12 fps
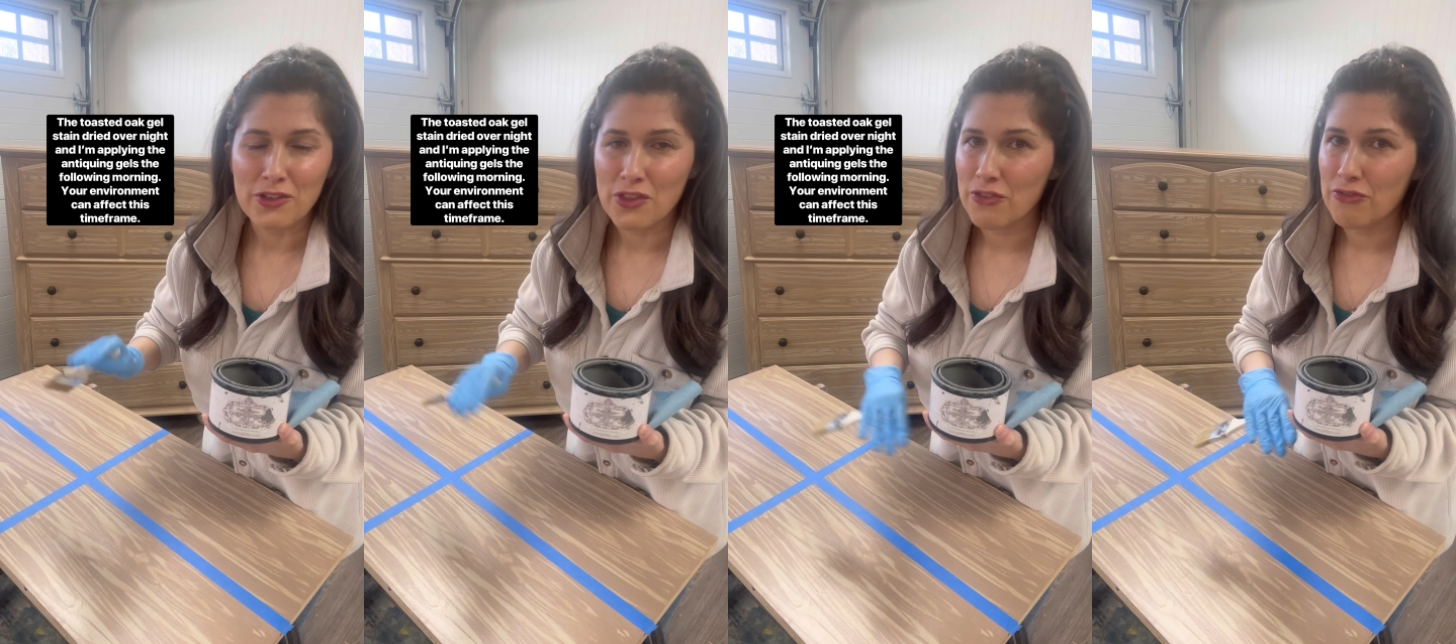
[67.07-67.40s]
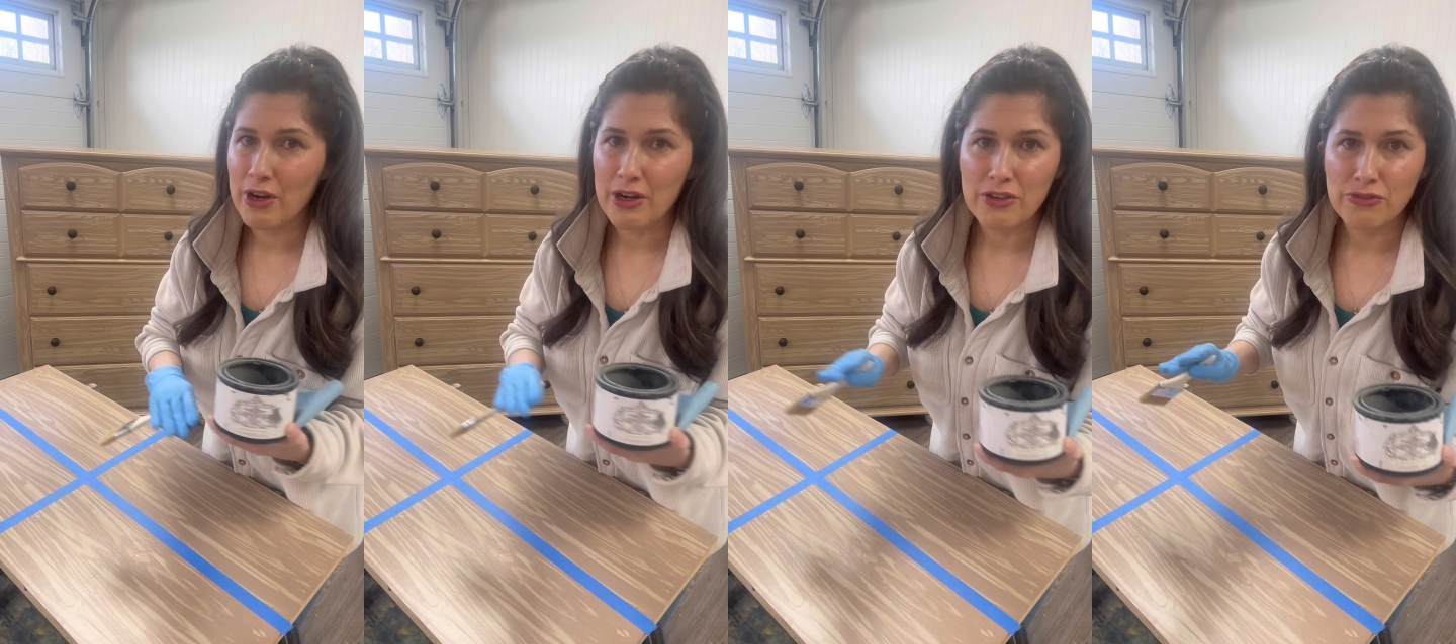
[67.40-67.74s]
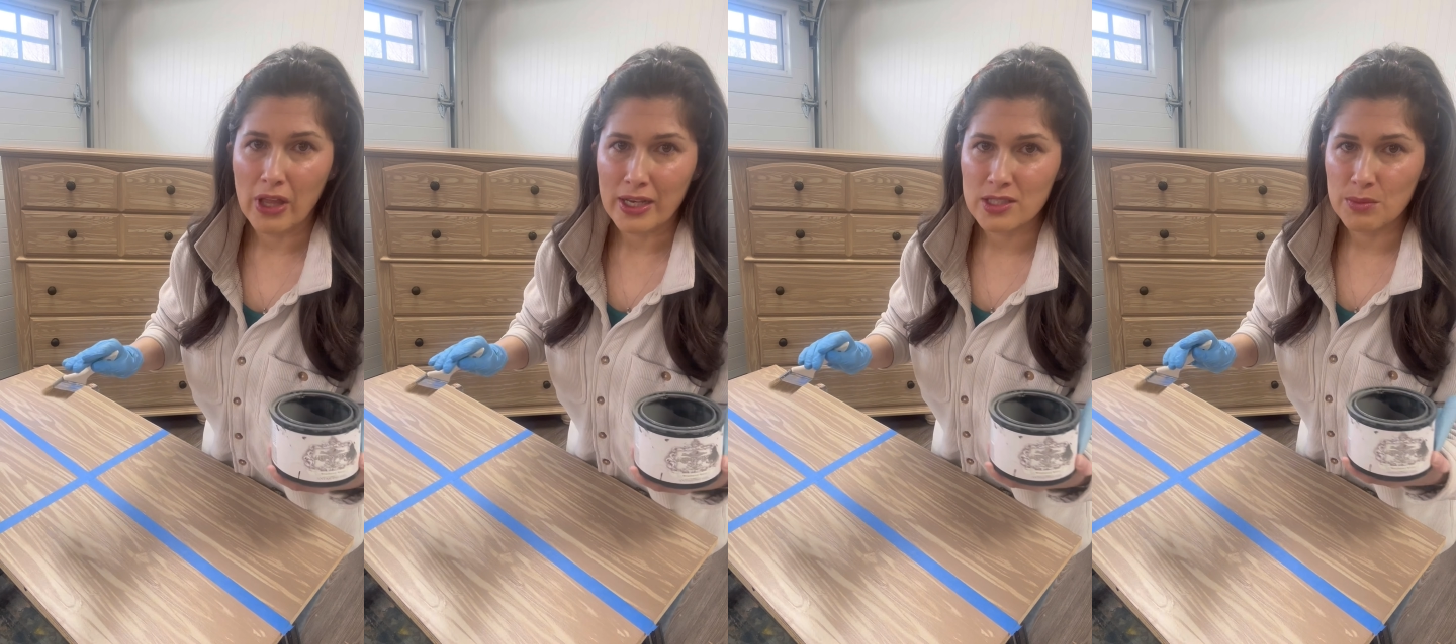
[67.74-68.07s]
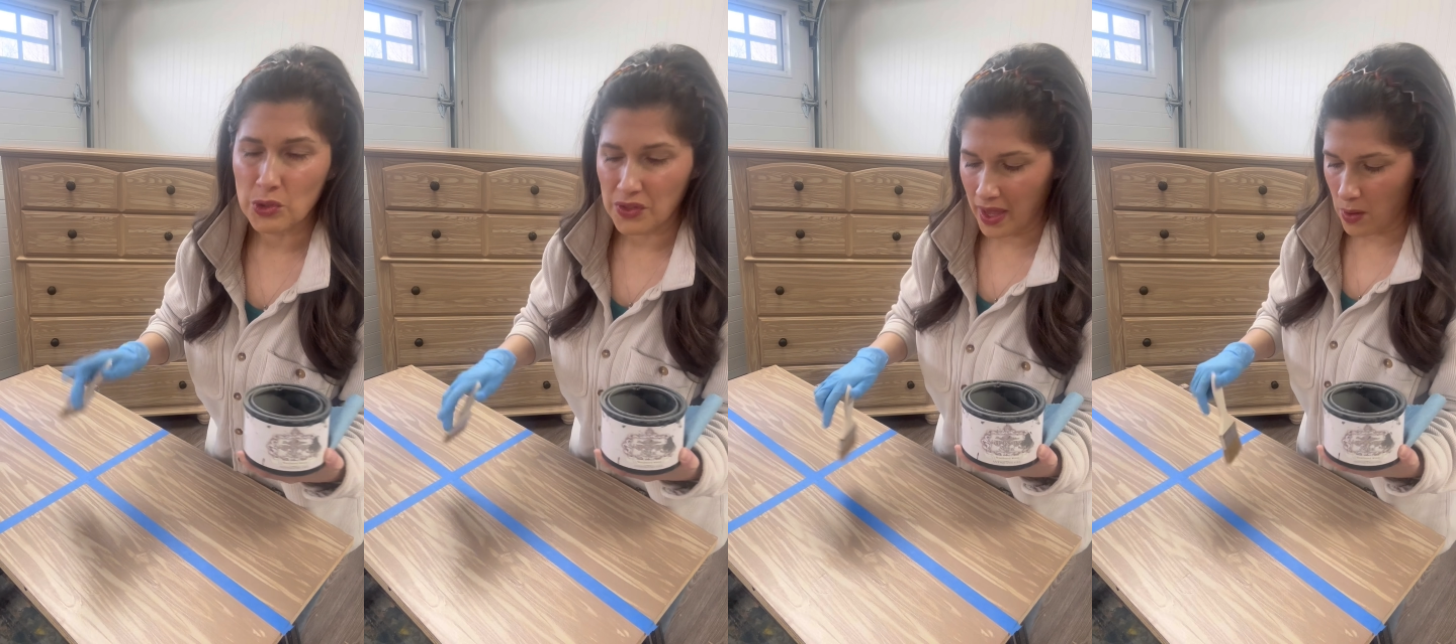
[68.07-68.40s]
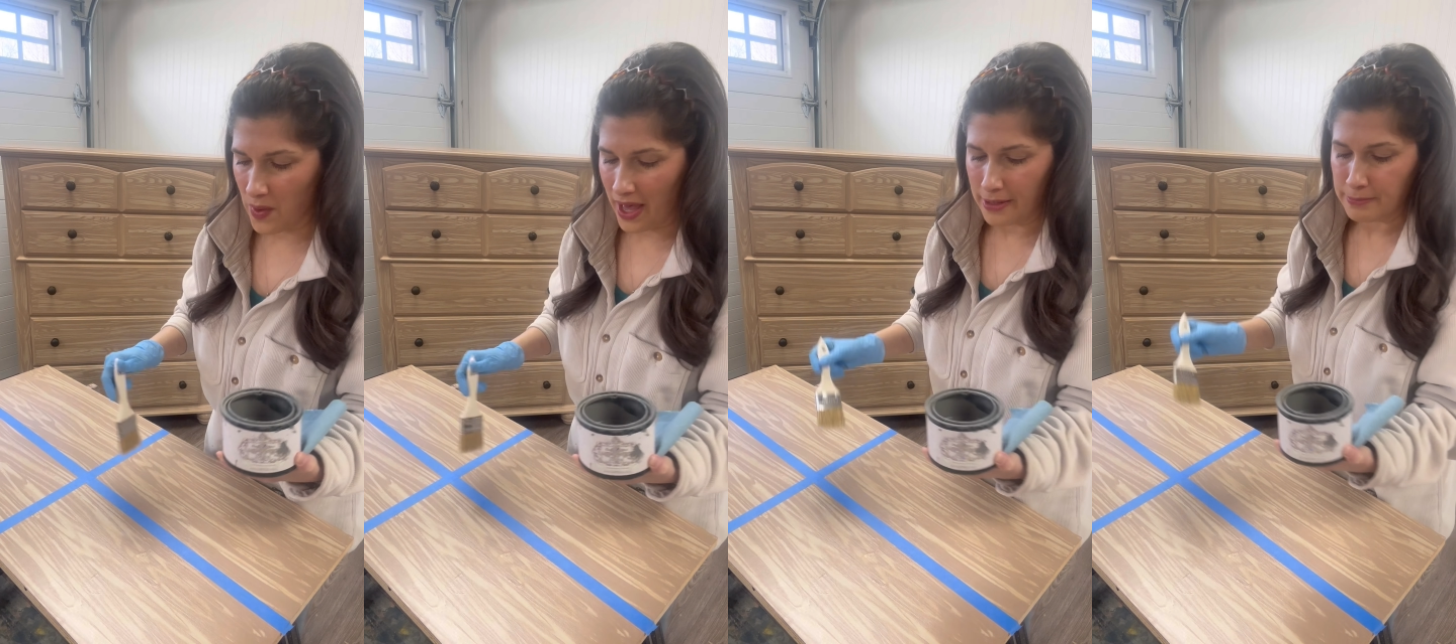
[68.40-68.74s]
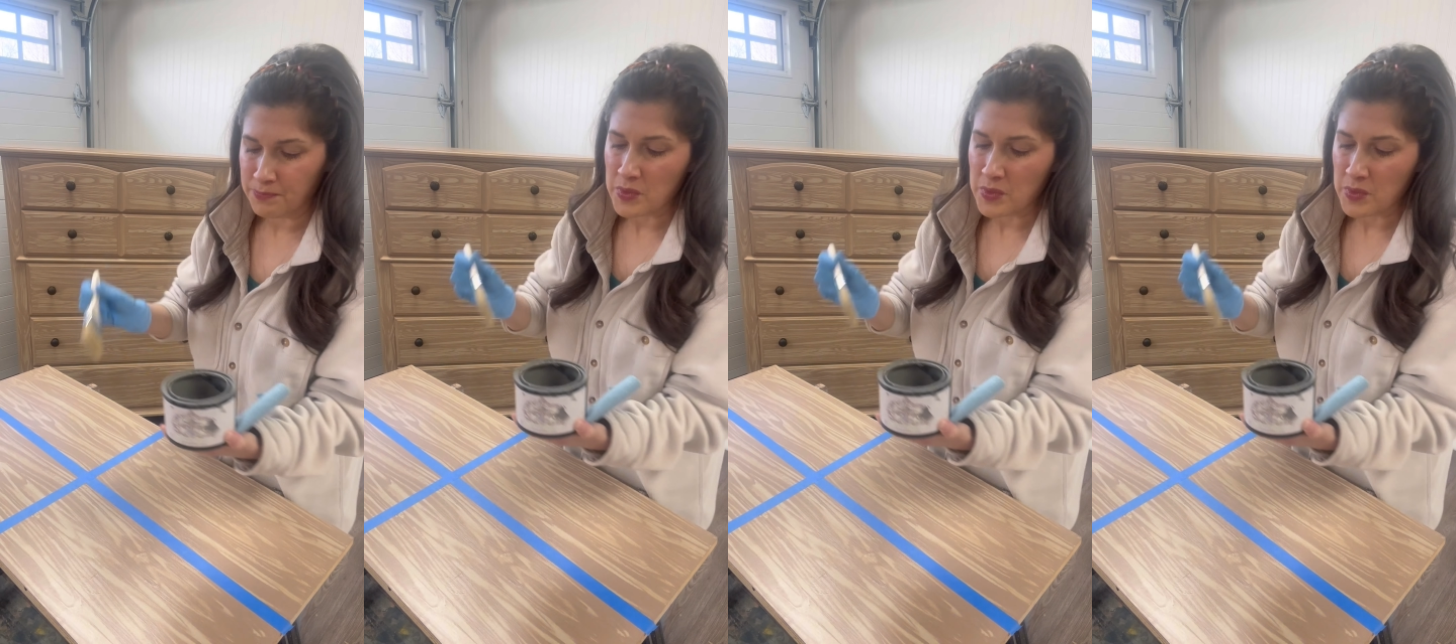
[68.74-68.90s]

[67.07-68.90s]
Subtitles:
They're very flexible in that way.